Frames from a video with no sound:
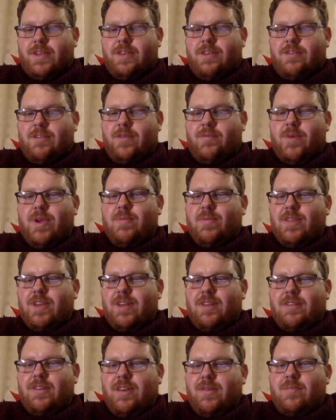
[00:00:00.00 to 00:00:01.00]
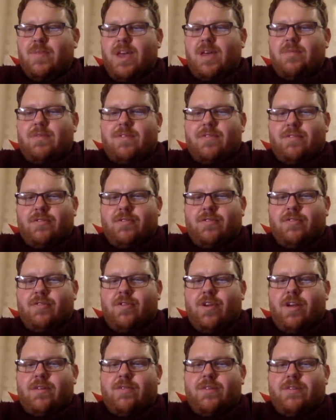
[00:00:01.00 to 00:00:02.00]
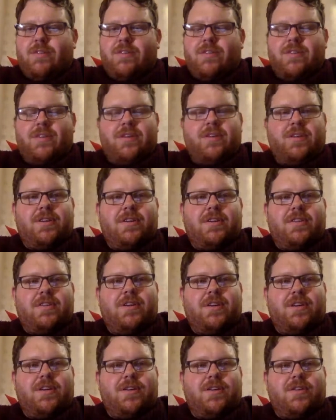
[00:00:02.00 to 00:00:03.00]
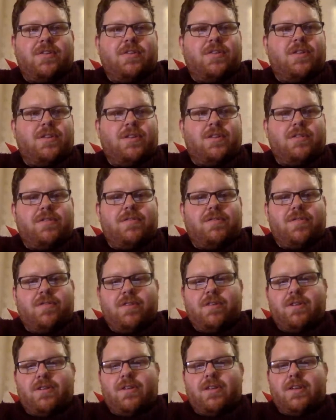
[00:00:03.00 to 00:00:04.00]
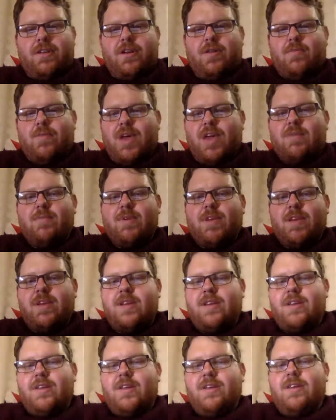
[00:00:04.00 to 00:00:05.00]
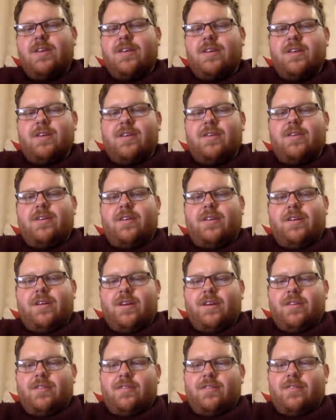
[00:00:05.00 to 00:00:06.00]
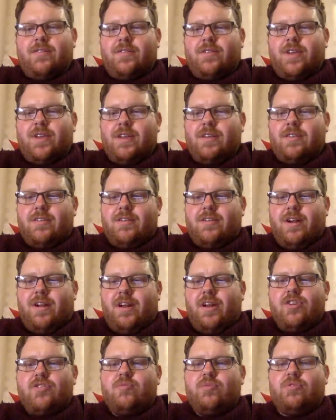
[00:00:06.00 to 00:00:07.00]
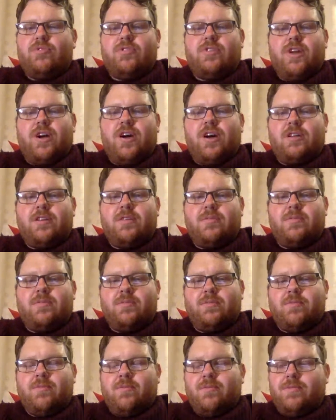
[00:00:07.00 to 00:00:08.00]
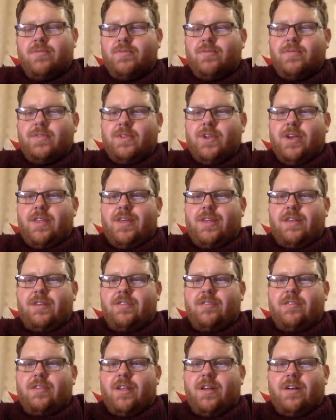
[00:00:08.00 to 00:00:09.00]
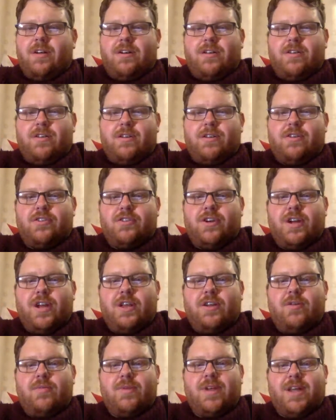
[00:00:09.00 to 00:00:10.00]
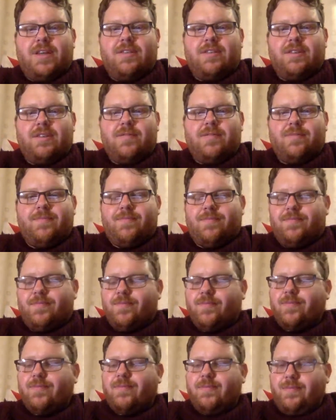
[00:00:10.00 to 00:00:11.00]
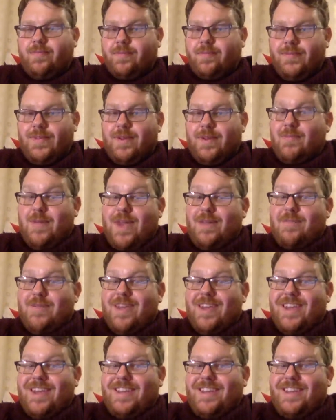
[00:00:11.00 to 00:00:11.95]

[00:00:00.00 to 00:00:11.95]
So maybe that's it. Maybe for us growers that are young enough, maybe, it's global stardom and then a slot on Strictly Come Dancing. Maybe.